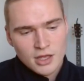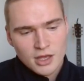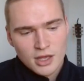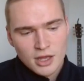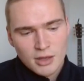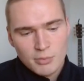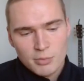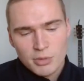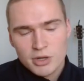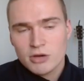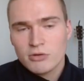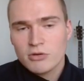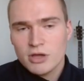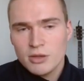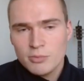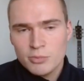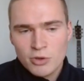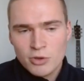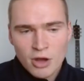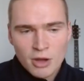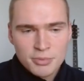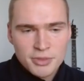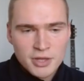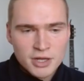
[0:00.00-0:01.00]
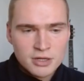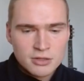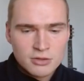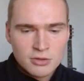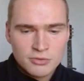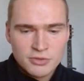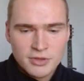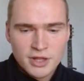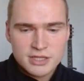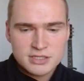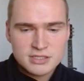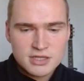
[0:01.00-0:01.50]
Uh, but I'll keep you updated
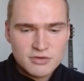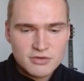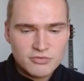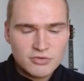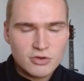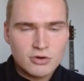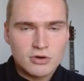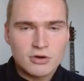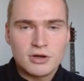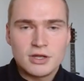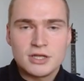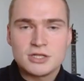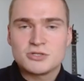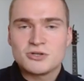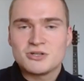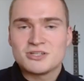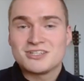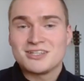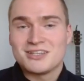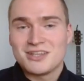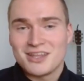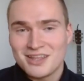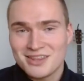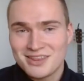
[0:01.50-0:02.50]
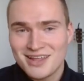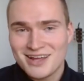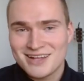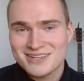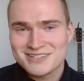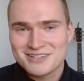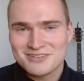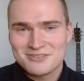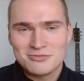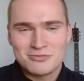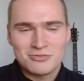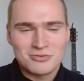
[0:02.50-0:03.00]
on that if you're interested in that.